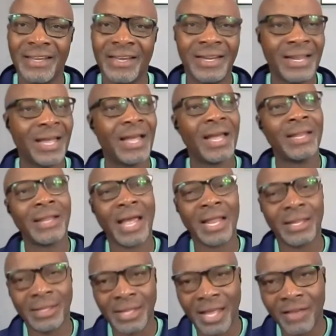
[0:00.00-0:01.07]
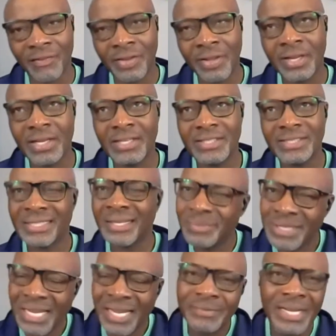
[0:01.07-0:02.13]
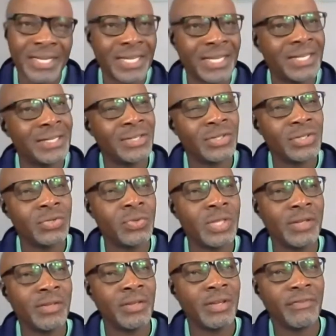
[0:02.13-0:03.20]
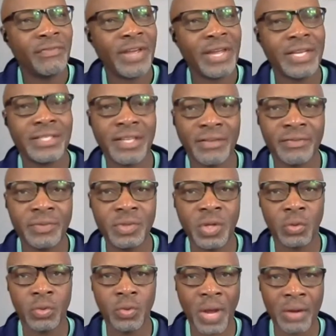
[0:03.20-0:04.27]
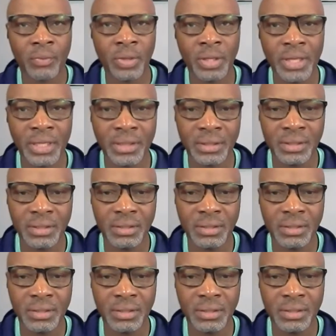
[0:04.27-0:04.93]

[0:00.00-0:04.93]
And I love it. Sometimes I get into the phase of, do I really